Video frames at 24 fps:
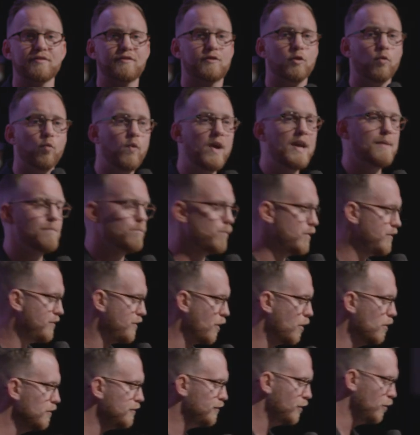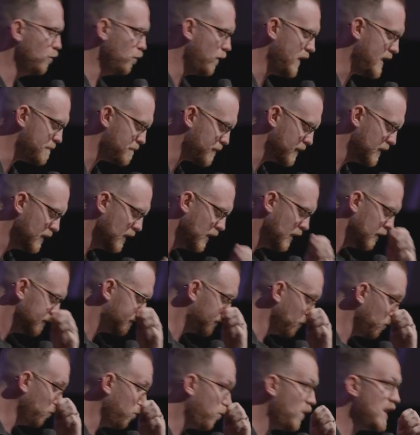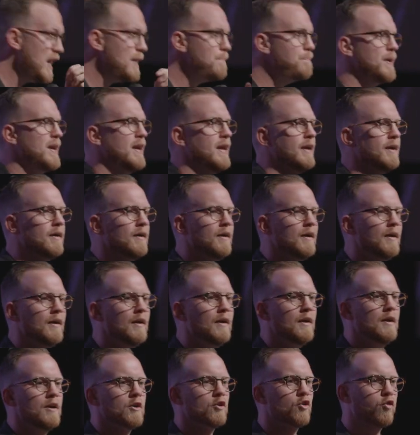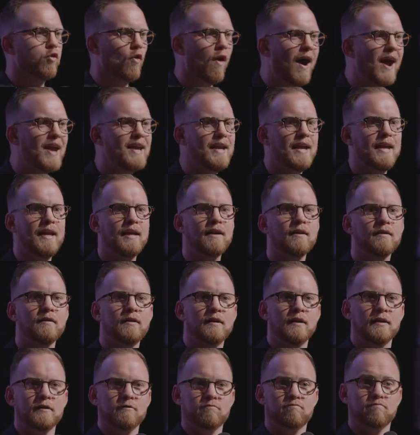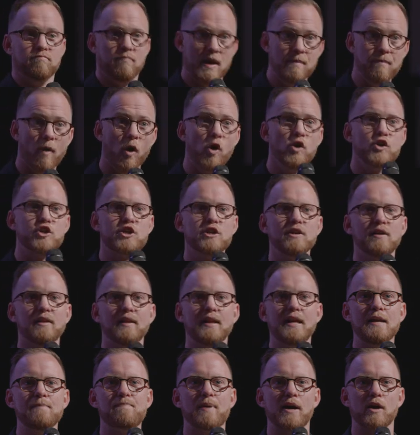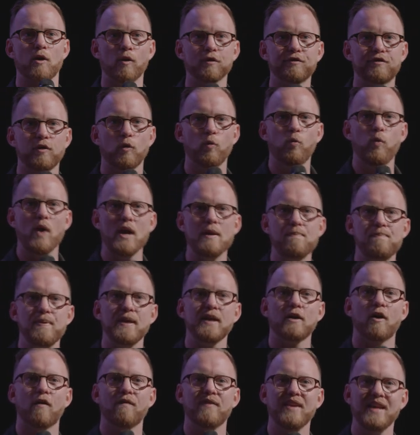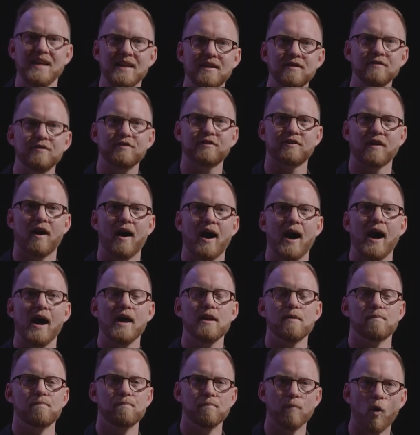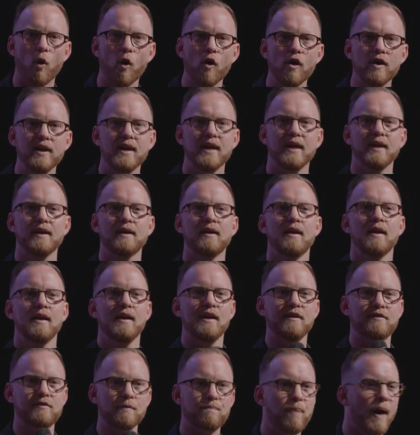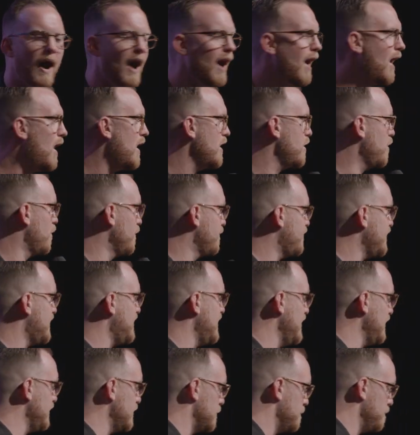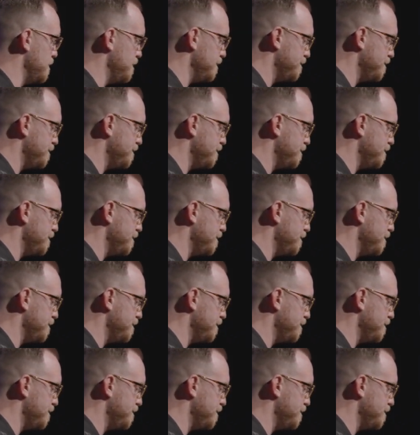to weep with those who weep. So weeping, crying emotionally, but also weeping on the inside. Mourning is a part of the kingdom.